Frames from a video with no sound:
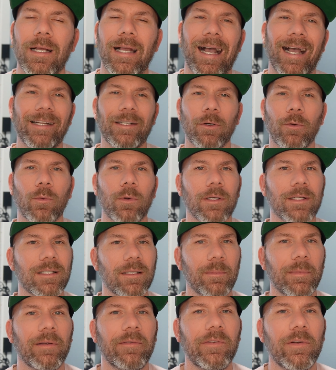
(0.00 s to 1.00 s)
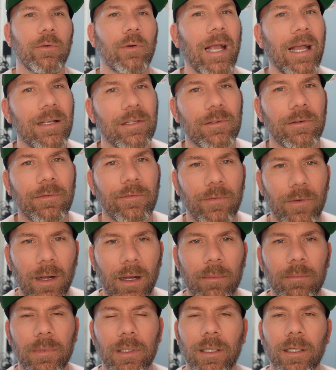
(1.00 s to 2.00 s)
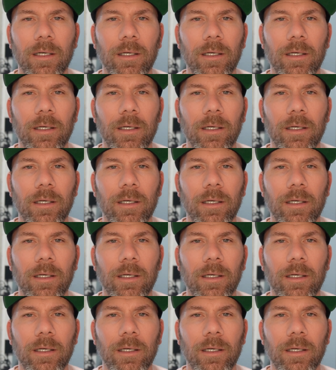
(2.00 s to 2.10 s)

I know where some of you guys are from.